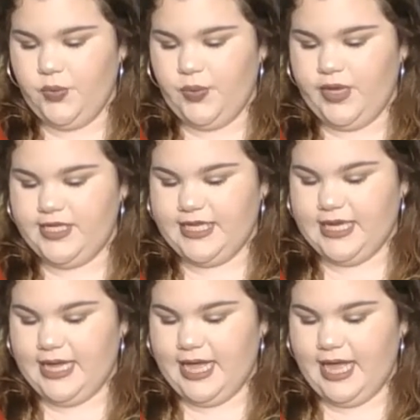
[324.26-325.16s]
with
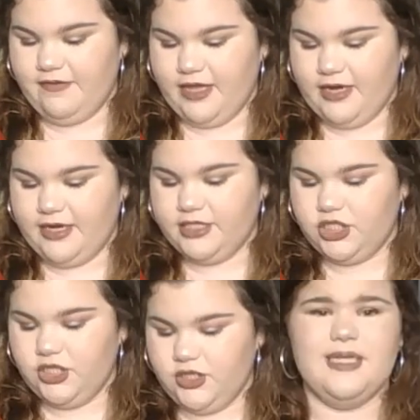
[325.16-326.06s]
DNA
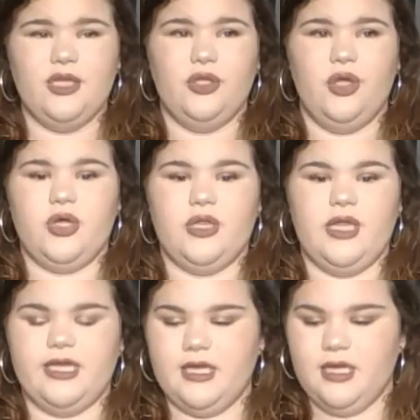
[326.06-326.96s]
Advantage. Didn't look
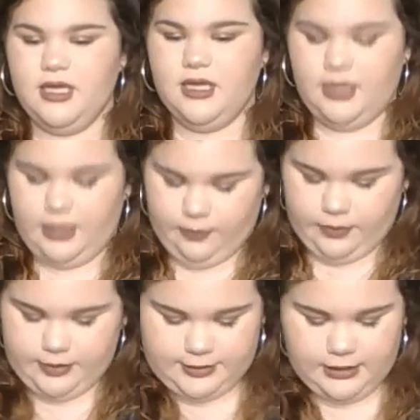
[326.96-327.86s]
like it
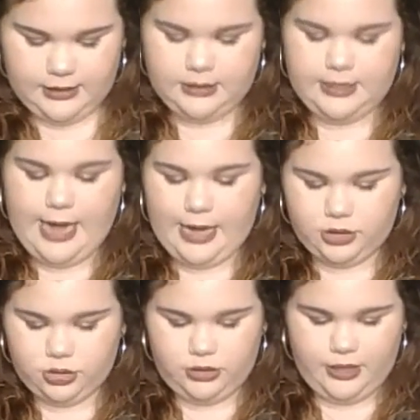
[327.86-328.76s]
was
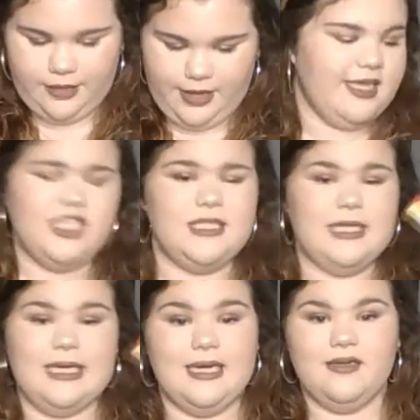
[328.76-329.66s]
natural, and it just
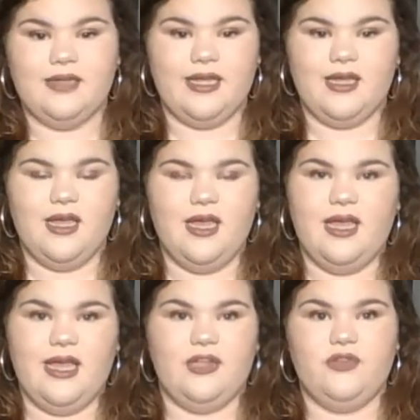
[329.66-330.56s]
didn't. Like,
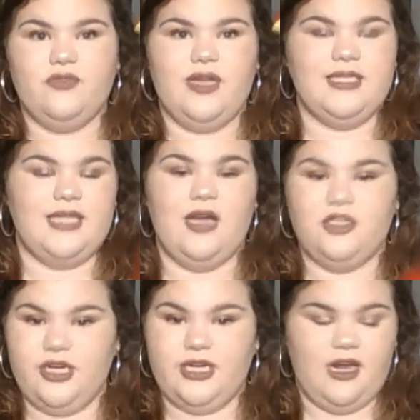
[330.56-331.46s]
it
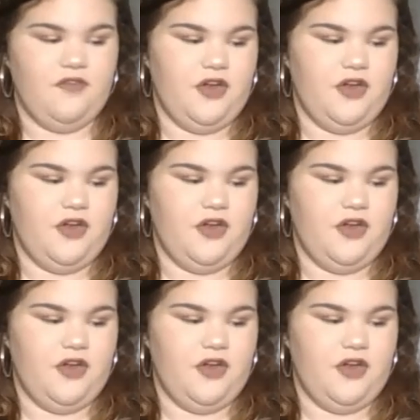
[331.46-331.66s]
exaggerated